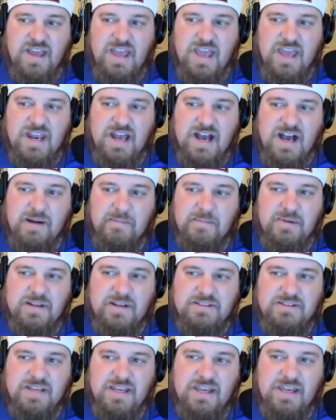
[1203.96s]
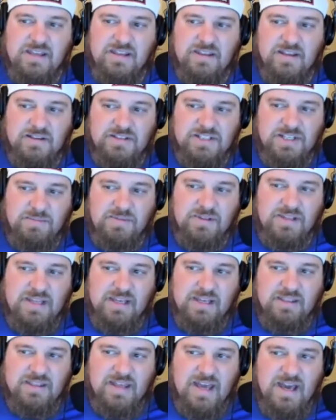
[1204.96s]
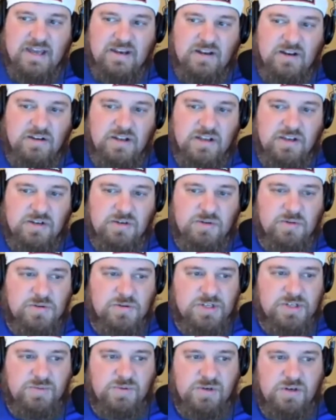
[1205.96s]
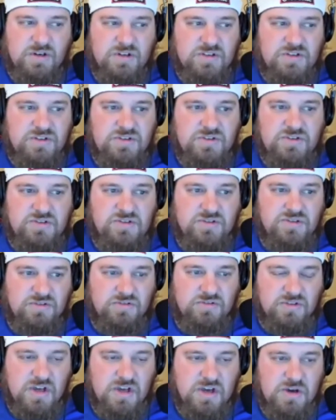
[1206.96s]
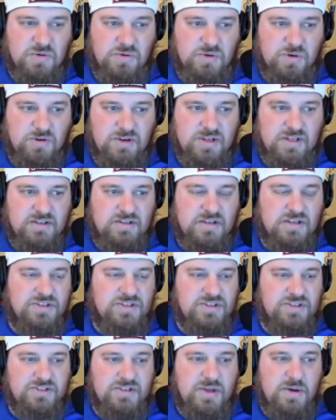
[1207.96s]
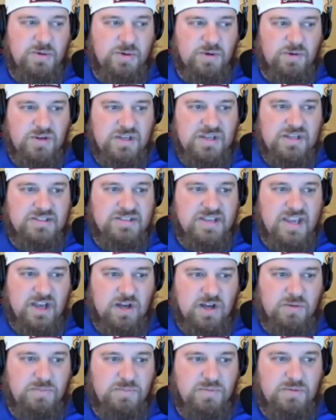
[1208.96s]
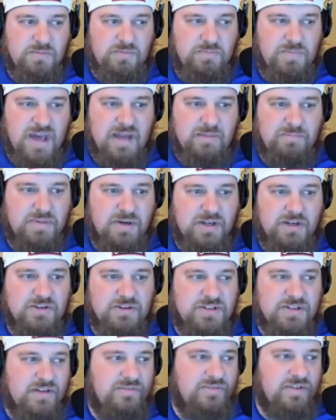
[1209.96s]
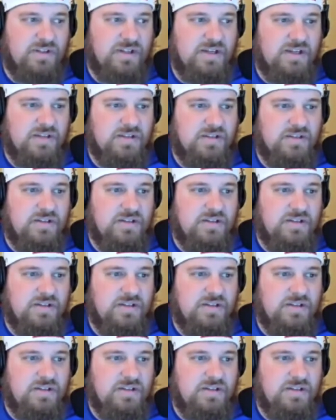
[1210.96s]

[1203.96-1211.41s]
And I'm going to take someone like that on a course where it's slow green, because slow greens help bad putters, I feel like,